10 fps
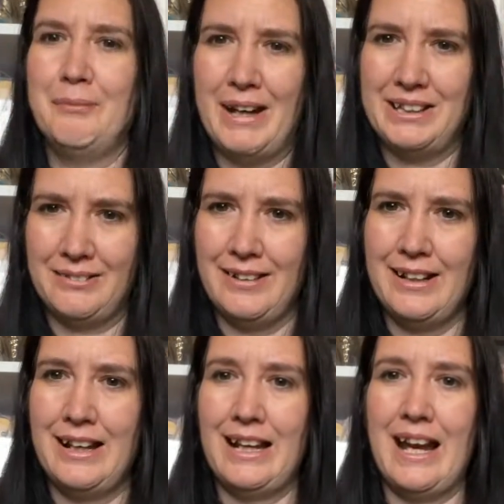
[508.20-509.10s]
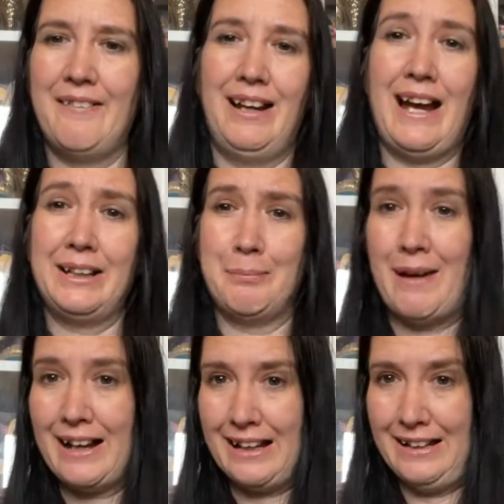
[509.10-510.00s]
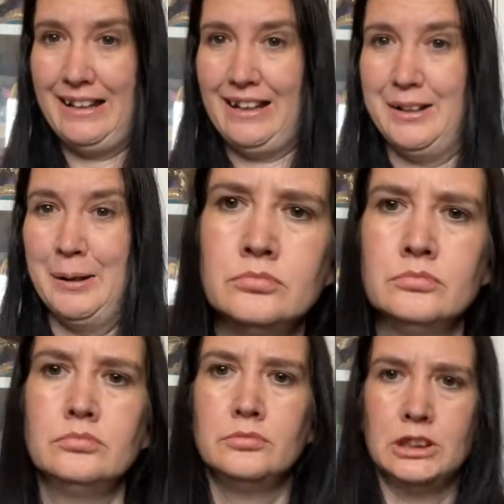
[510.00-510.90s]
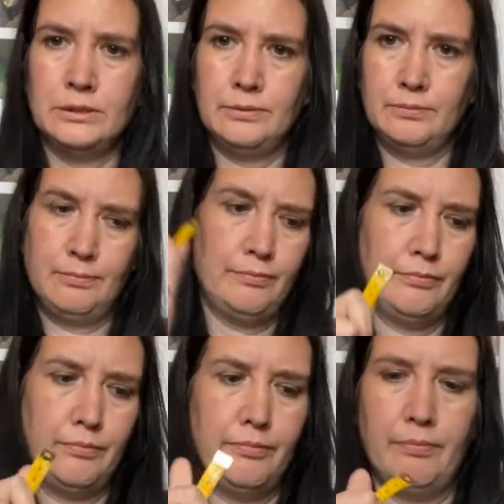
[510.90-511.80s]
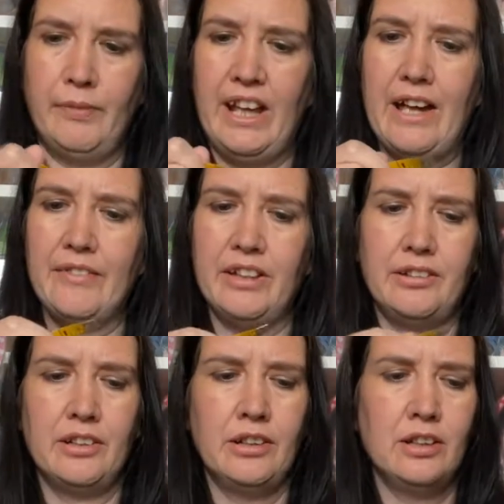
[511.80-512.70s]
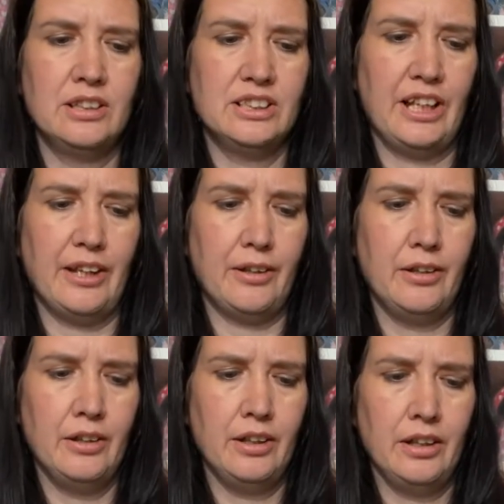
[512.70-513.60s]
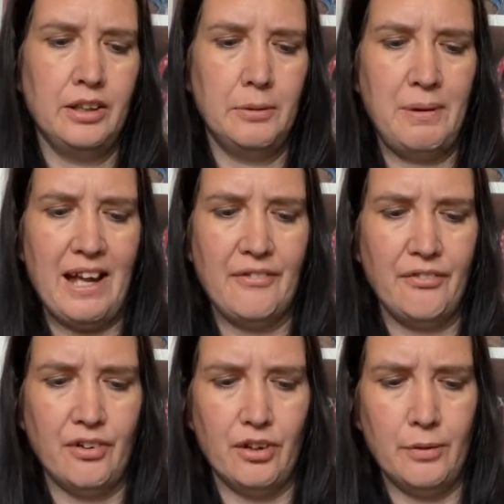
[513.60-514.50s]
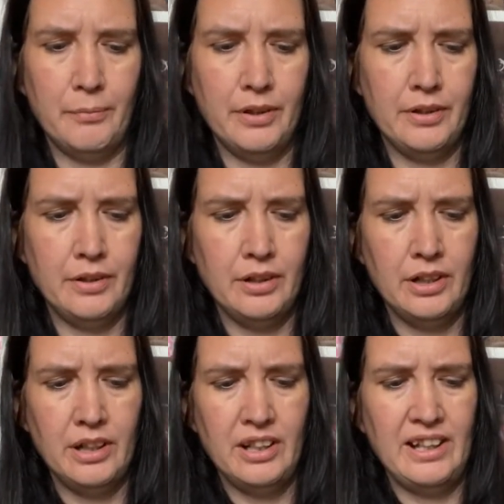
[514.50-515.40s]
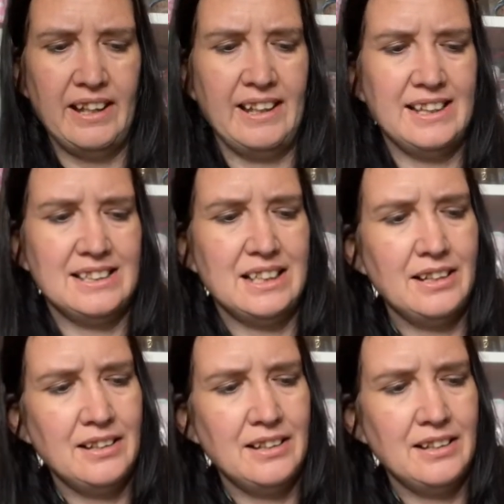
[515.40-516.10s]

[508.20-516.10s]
measure it and I will add it back in here. We have it. So the platform is,